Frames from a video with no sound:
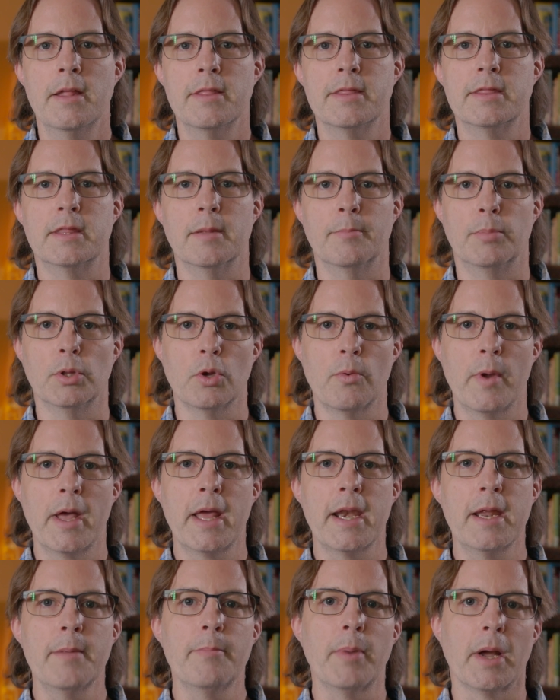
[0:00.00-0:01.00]
The
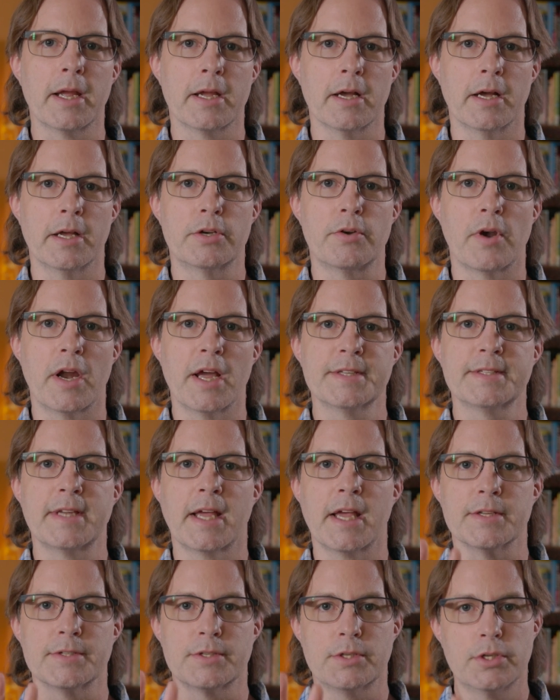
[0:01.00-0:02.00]
Bluetti, by contrast,
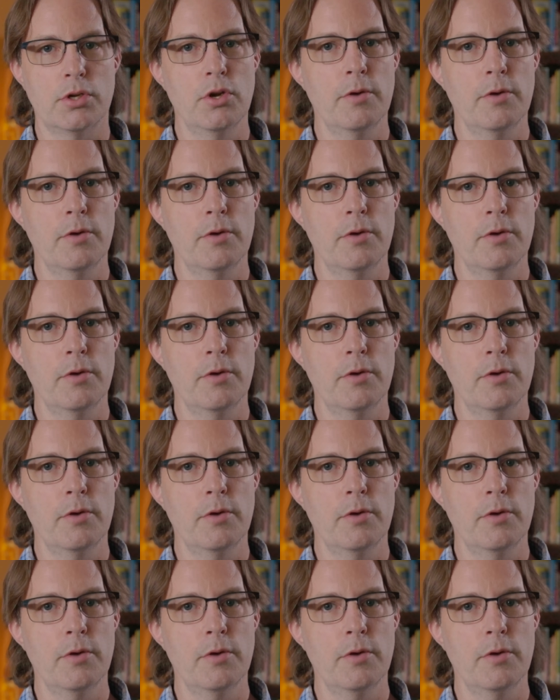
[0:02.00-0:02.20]
has 2